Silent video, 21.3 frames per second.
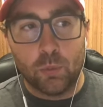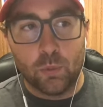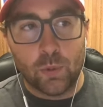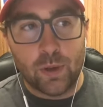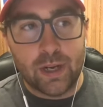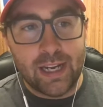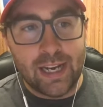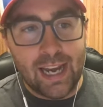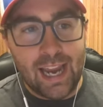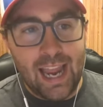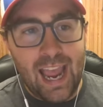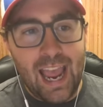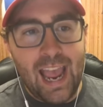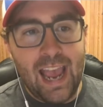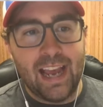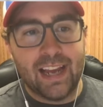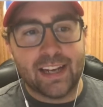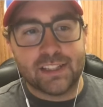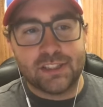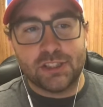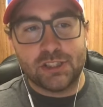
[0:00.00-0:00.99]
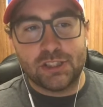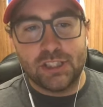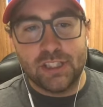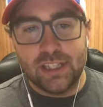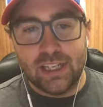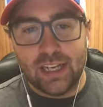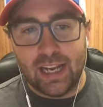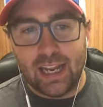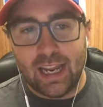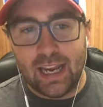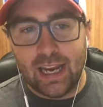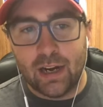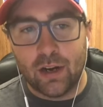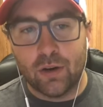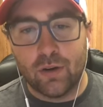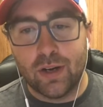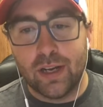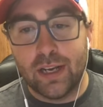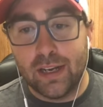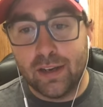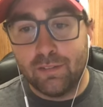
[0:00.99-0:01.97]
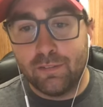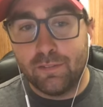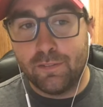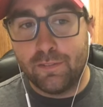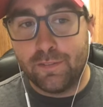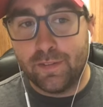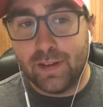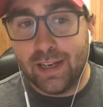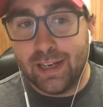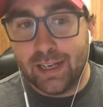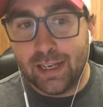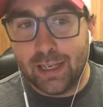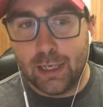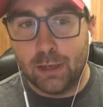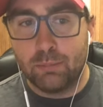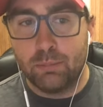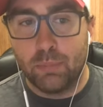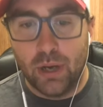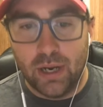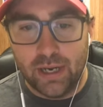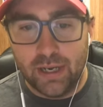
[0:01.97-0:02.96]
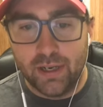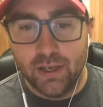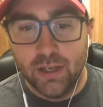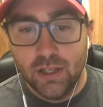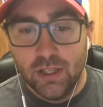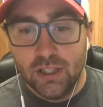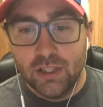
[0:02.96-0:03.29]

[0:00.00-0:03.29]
reactionary feeding bite.